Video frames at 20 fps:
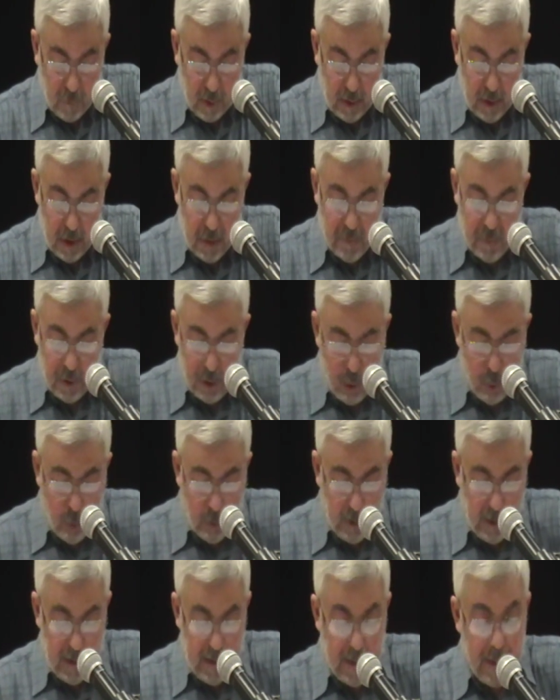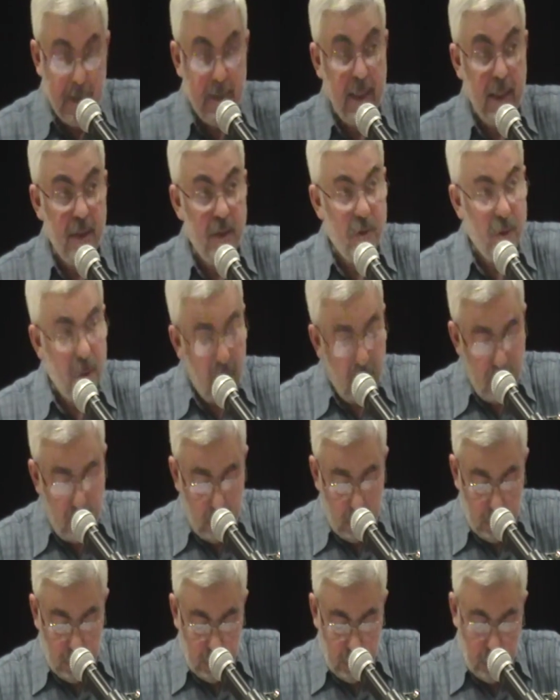is virtually
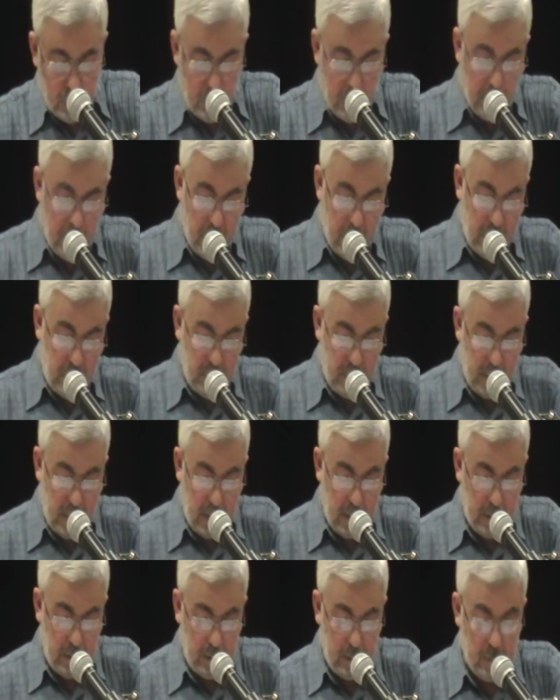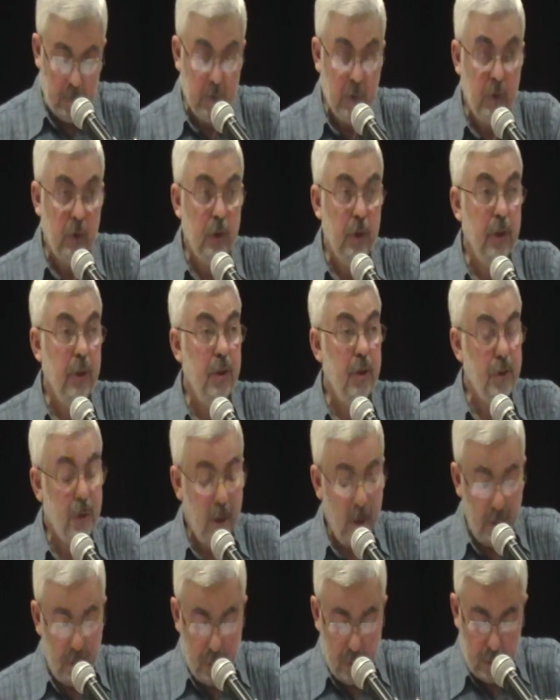non-existent in Turkish society, in Turkish
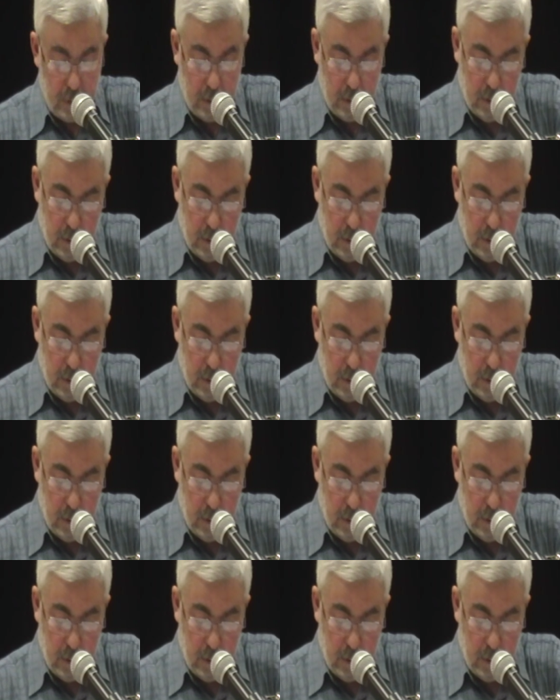culture,